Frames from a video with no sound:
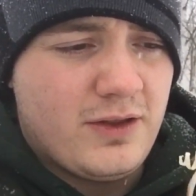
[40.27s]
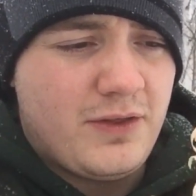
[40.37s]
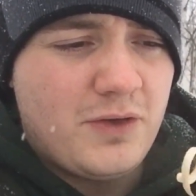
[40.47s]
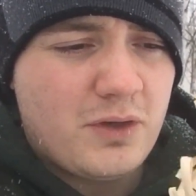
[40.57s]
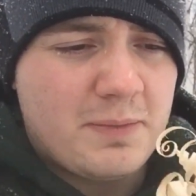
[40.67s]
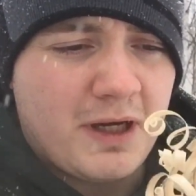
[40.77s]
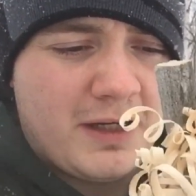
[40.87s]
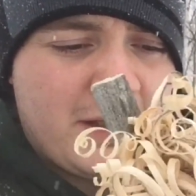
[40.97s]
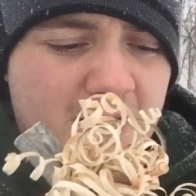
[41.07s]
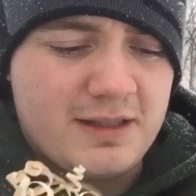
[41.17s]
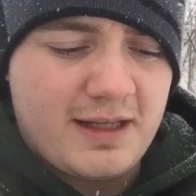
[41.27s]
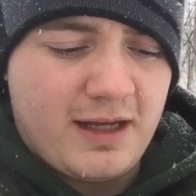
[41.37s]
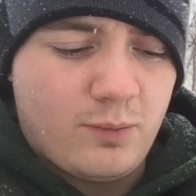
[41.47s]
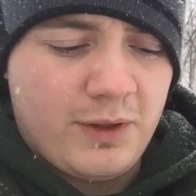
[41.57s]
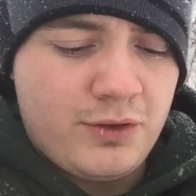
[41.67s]
The theory behind it is
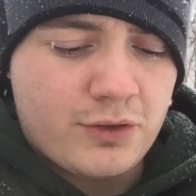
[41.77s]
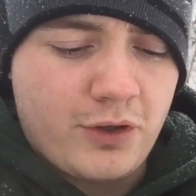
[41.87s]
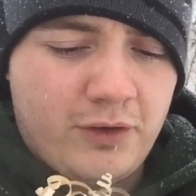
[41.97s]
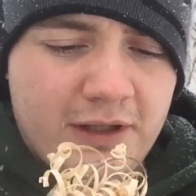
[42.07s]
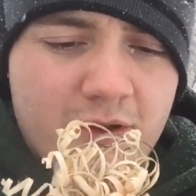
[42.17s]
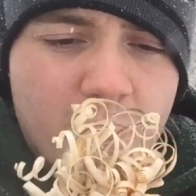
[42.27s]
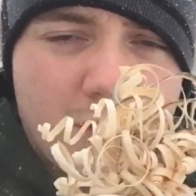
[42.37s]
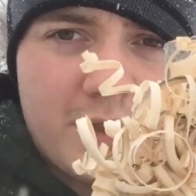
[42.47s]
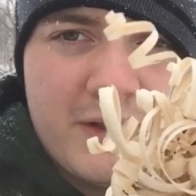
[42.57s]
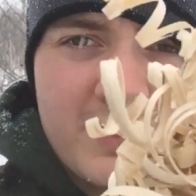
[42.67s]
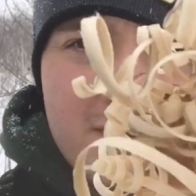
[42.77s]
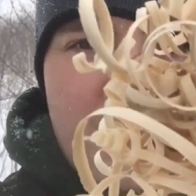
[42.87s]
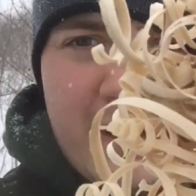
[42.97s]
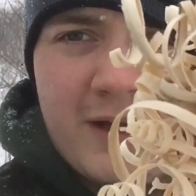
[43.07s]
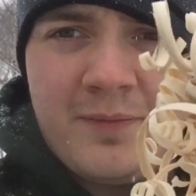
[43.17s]
that when you're curling the wood in this
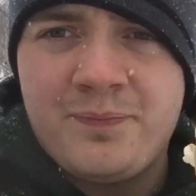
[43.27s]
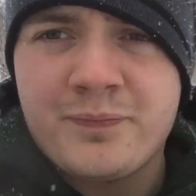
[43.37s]
way,